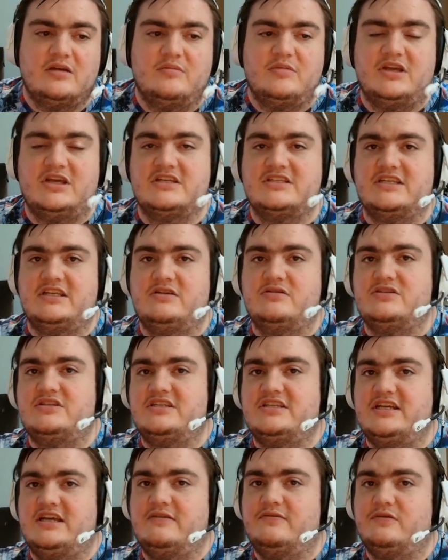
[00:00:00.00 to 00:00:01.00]
because they used to
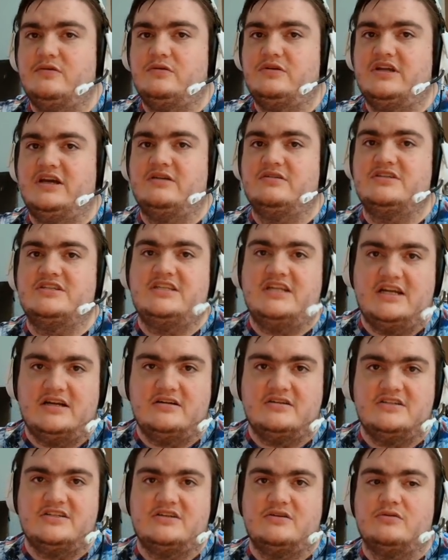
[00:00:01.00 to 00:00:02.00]
take food
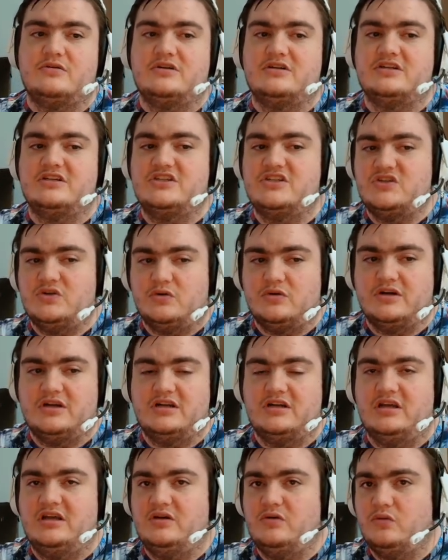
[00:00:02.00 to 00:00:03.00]
downstairs in order to store it
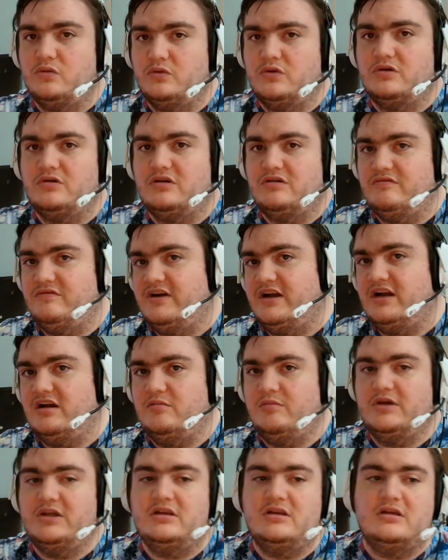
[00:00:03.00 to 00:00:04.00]
in a cooler
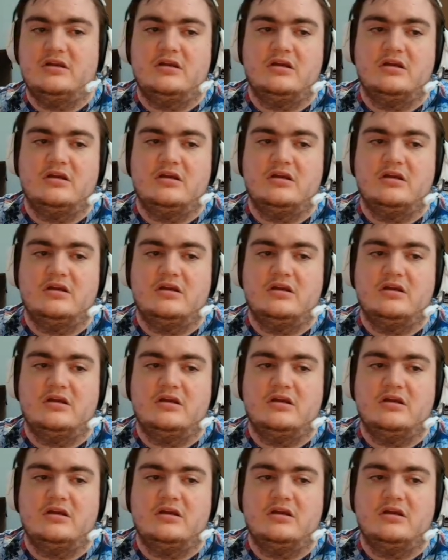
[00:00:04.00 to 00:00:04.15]
environment.